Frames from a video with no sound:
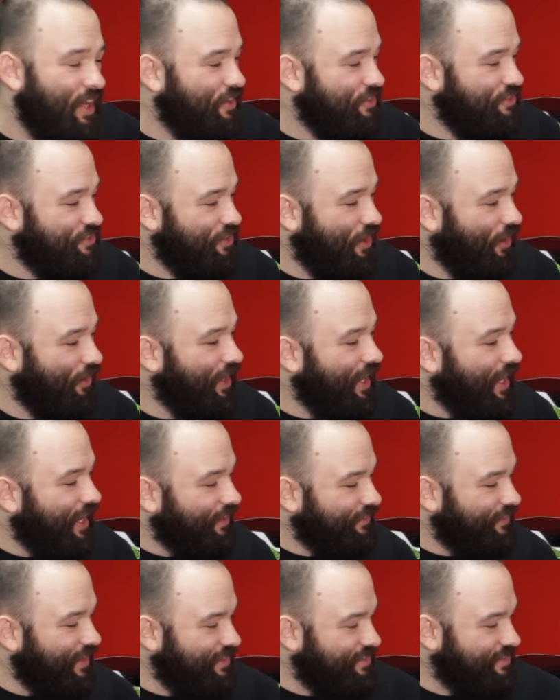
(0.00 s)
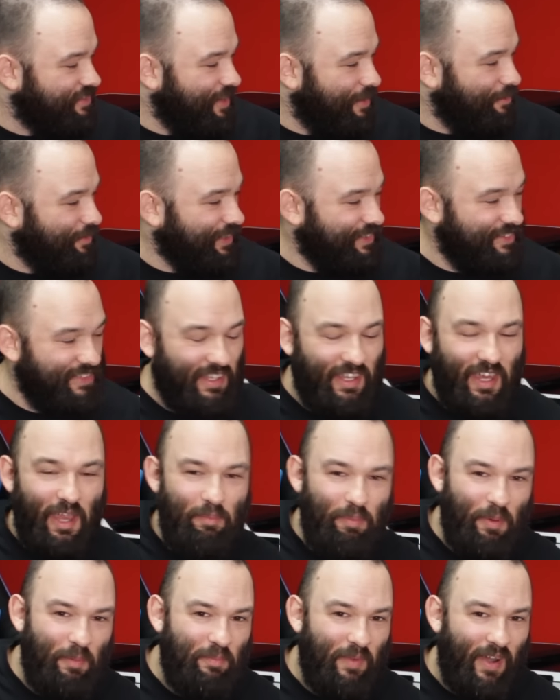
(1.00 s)
So that's something to
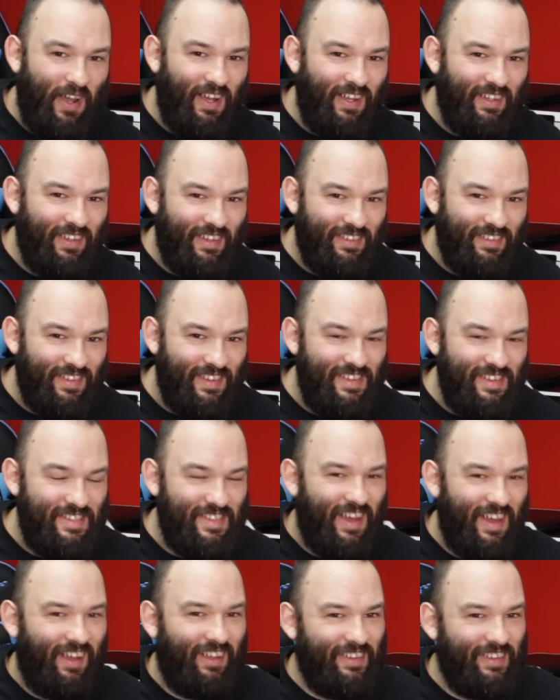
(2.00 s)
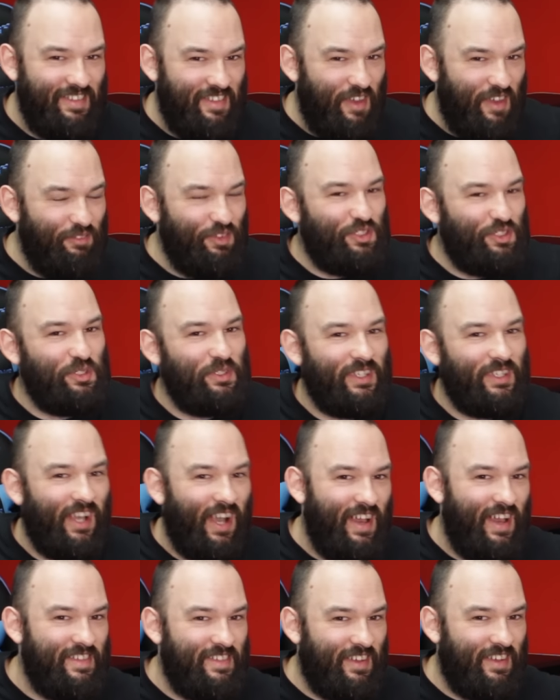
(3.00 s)
keep in mind, that these heavy duty
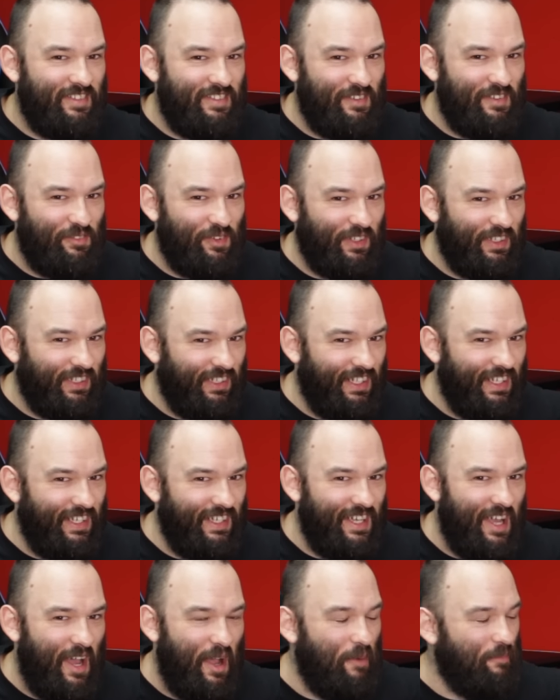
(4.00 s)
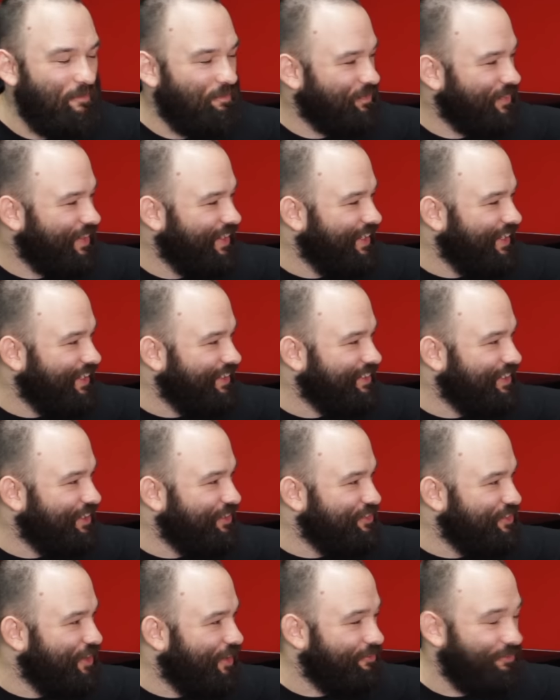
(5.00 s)
guys are definitely you know,
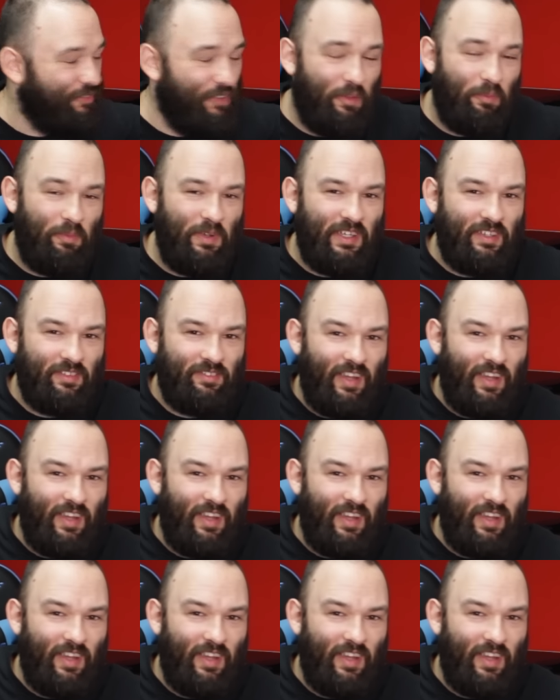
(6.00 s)
not for the weak of